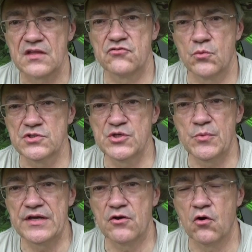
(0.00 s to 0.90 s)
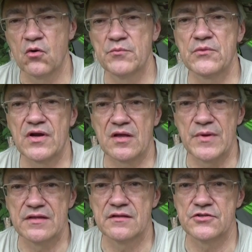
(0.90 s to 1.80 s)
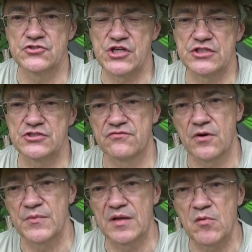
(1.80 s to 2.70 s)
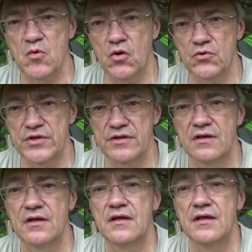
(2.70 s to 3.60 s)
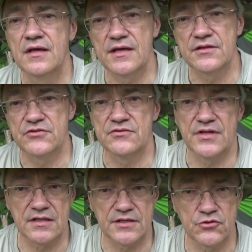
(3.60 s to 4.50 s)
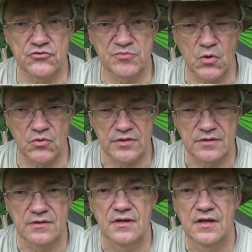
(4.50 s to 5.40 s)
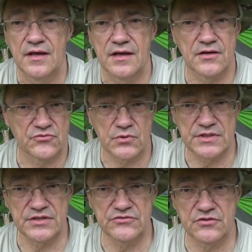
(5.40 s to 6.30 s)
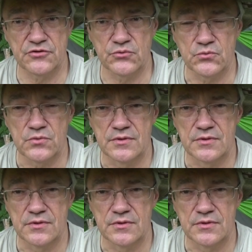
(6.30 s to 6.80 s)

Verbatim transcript: So once you bring it home, they recommend that you change it from demo mode into daily use mode. And it's really easy to do.